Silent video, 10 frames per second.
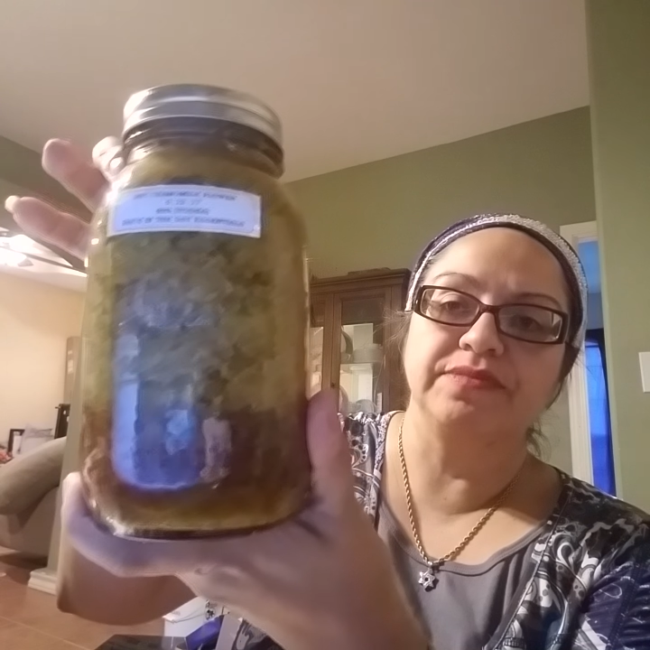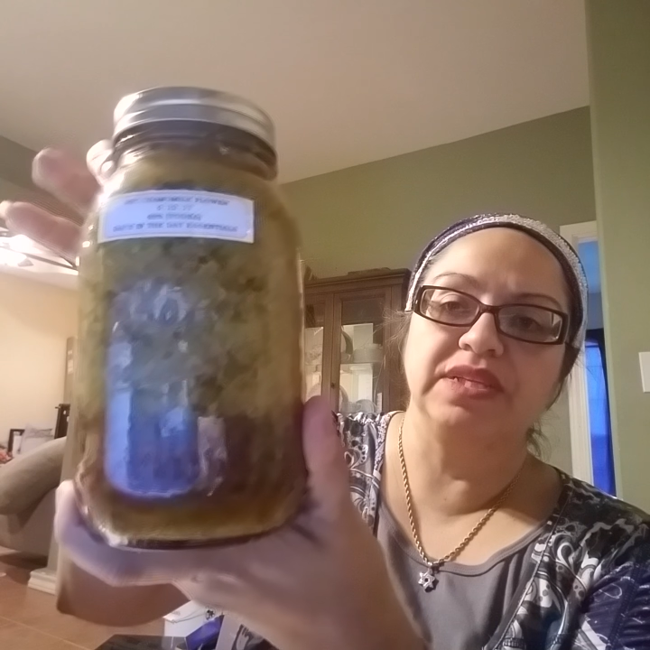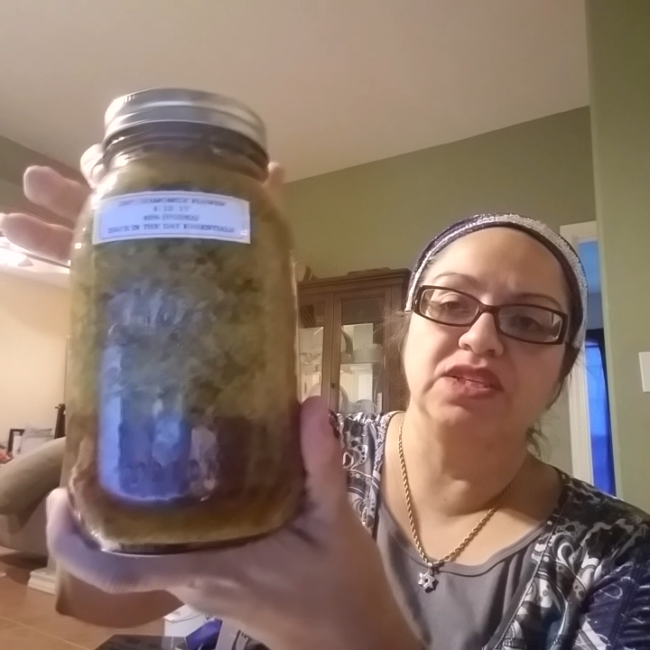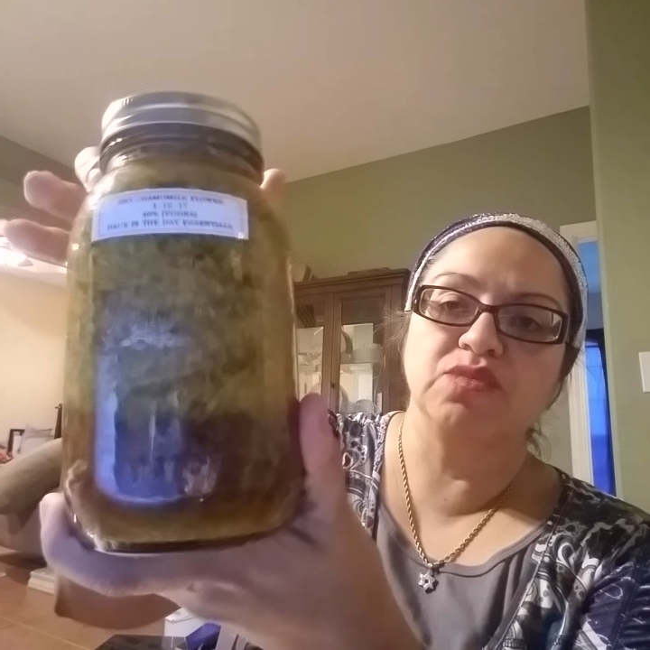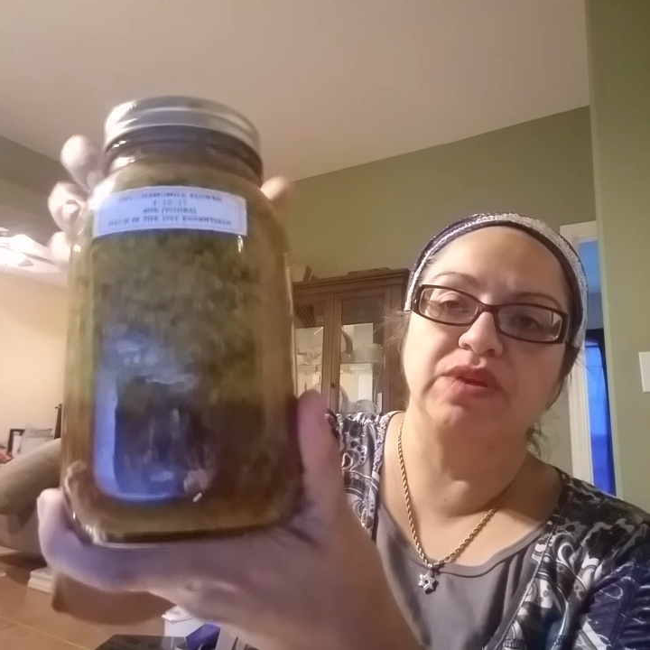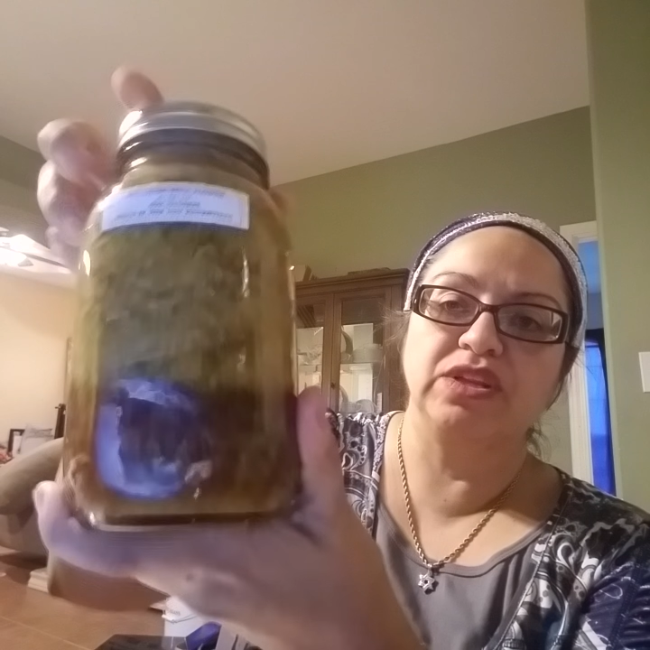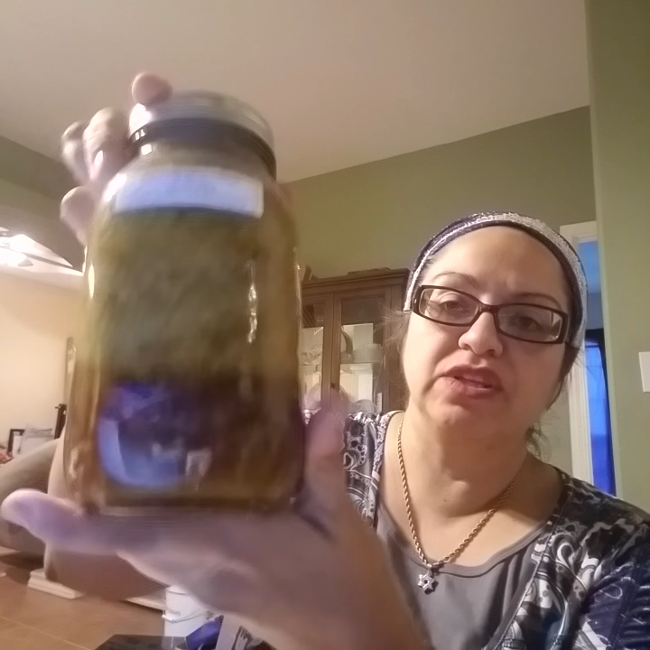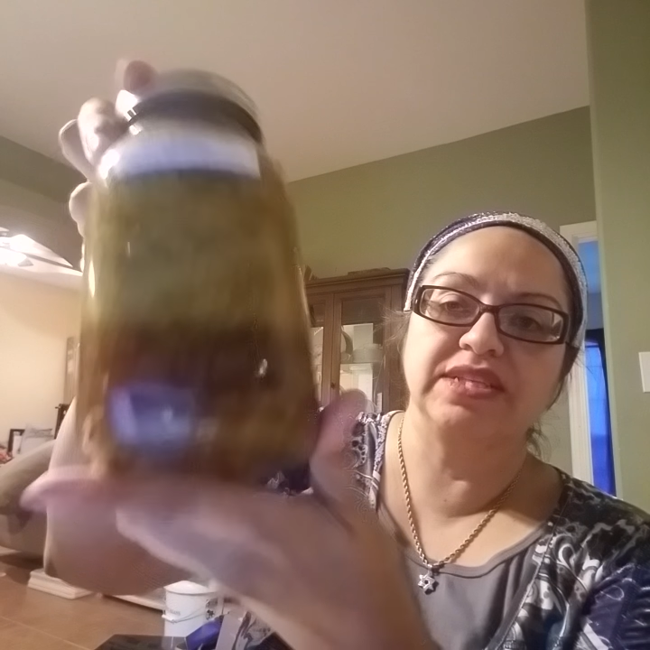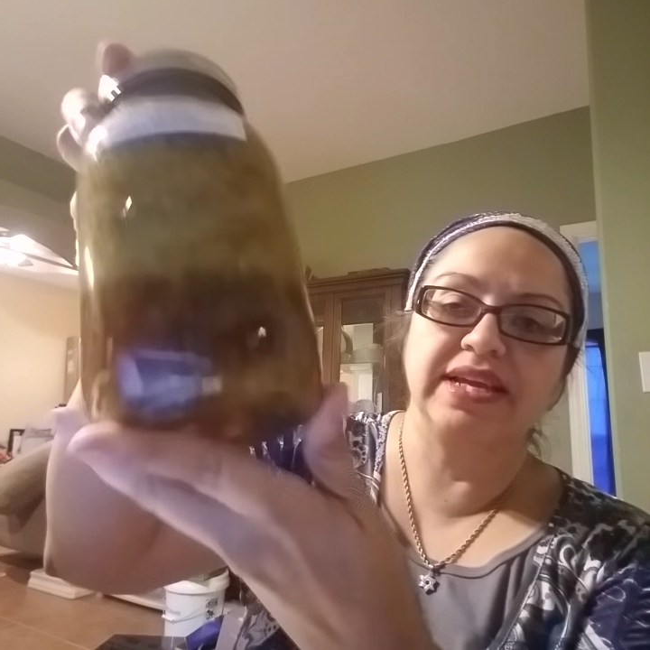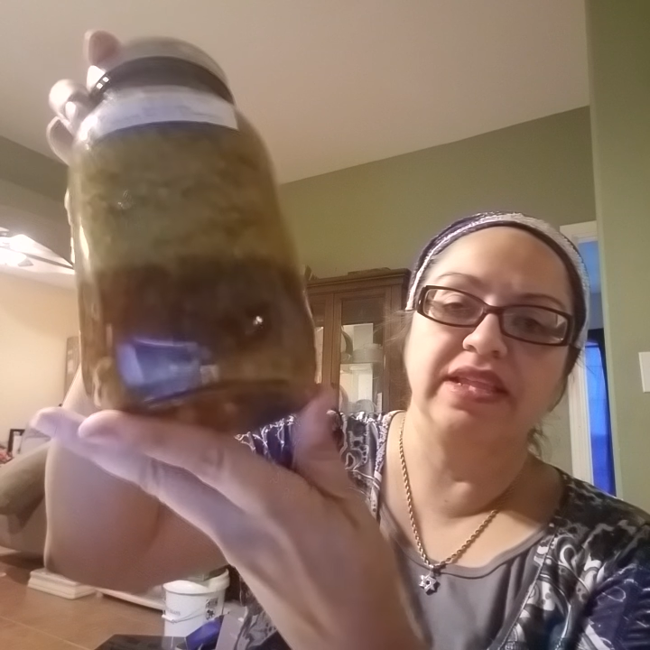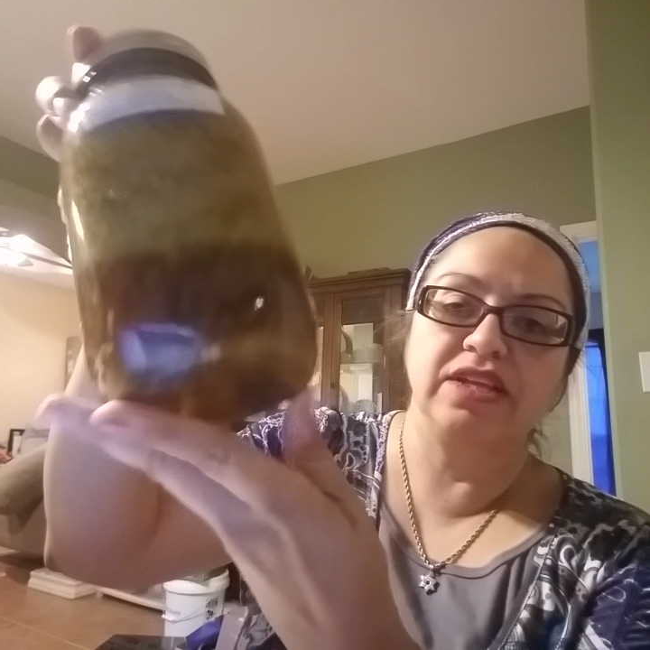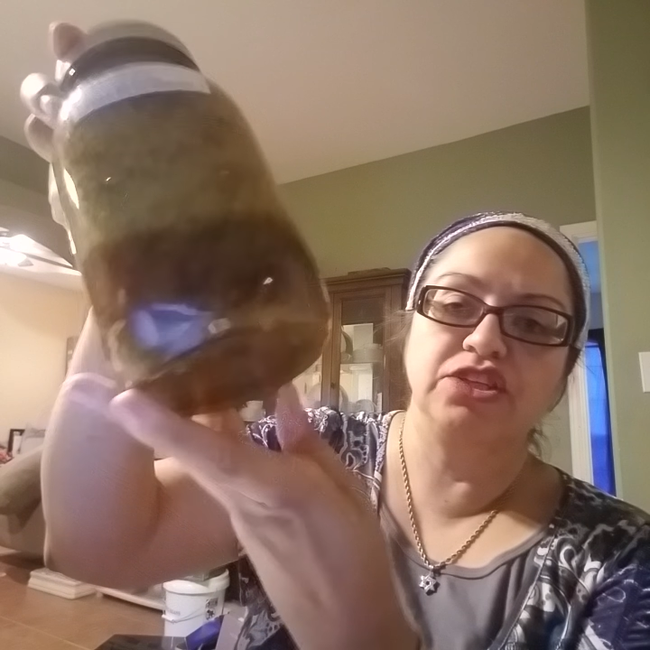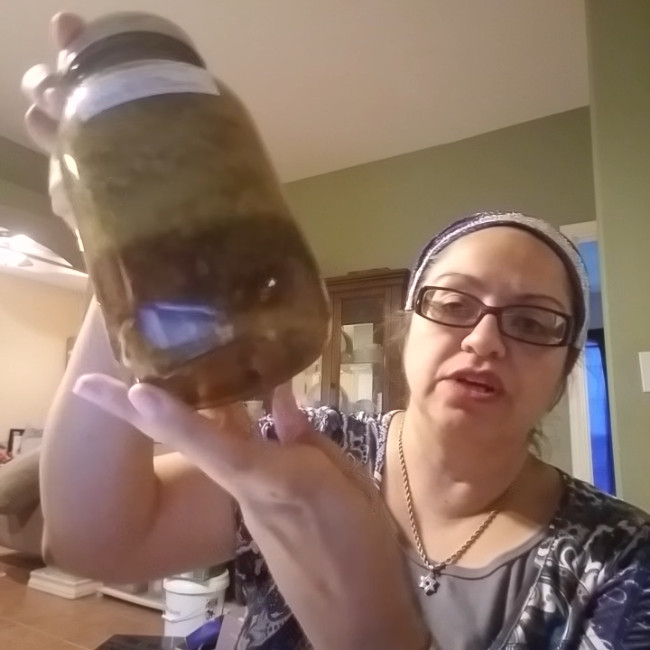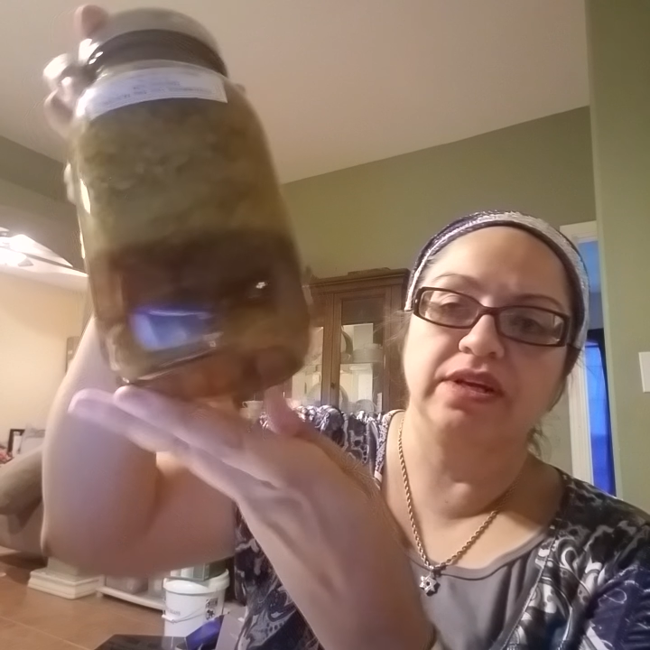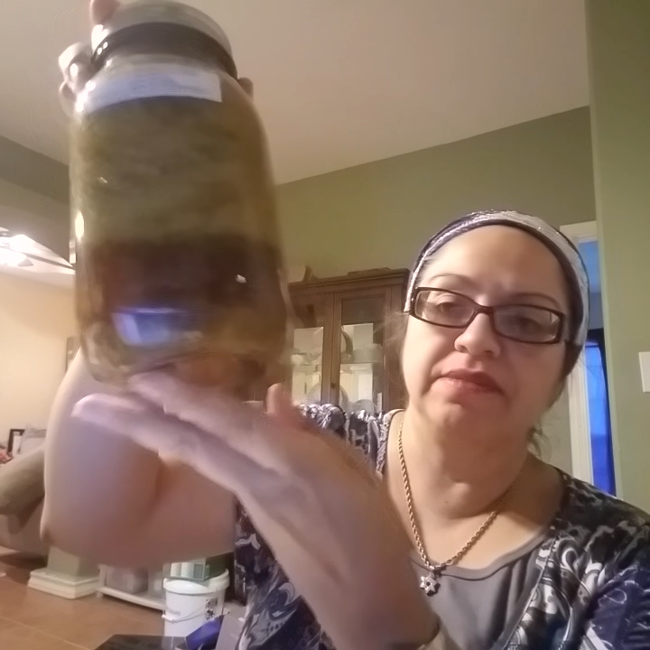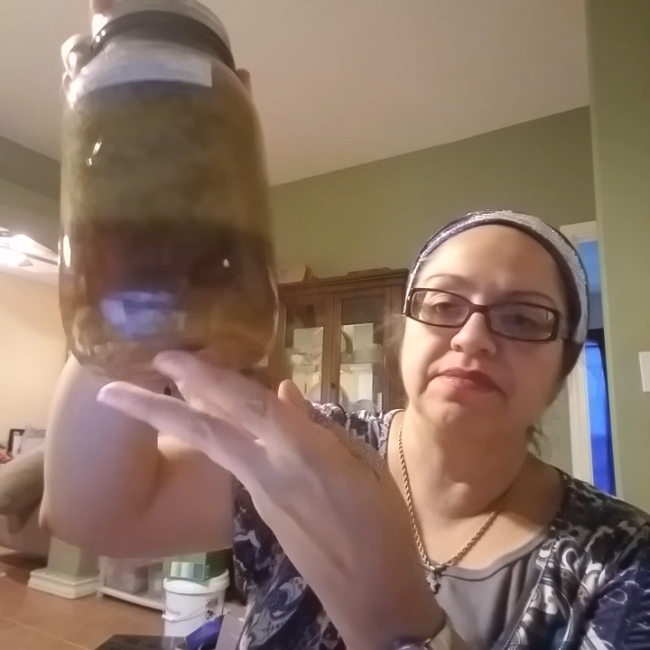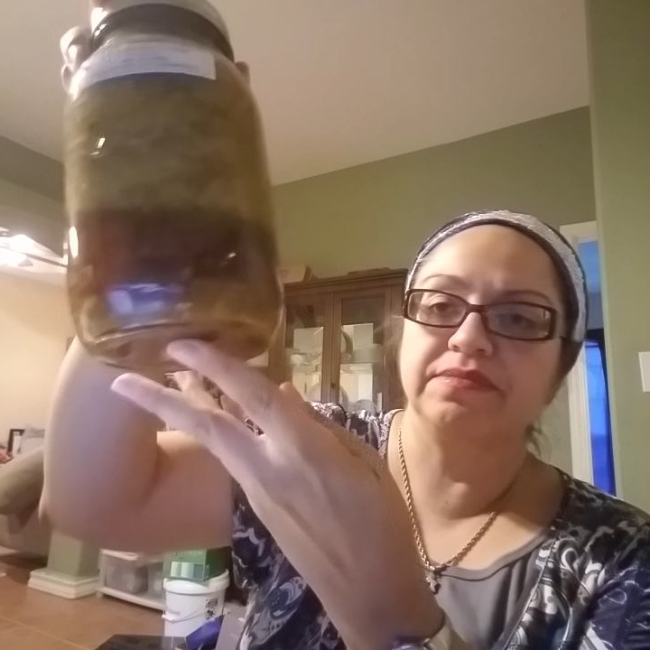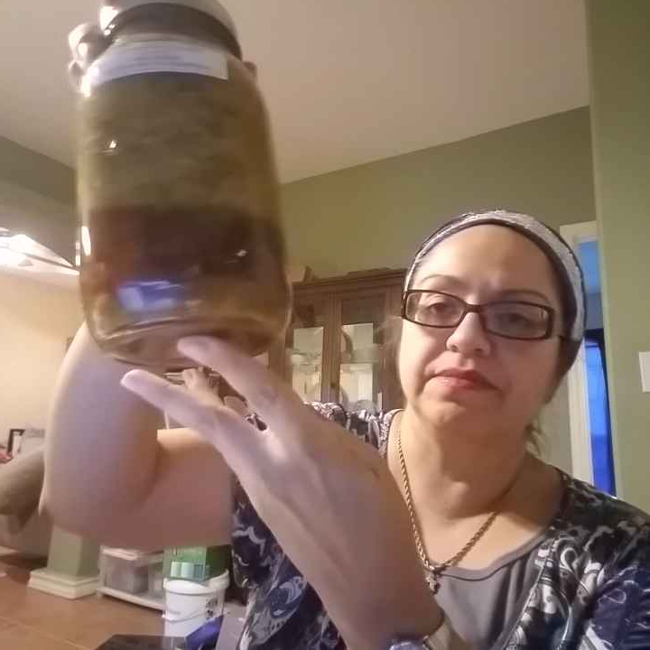This is what it looks like in the jar.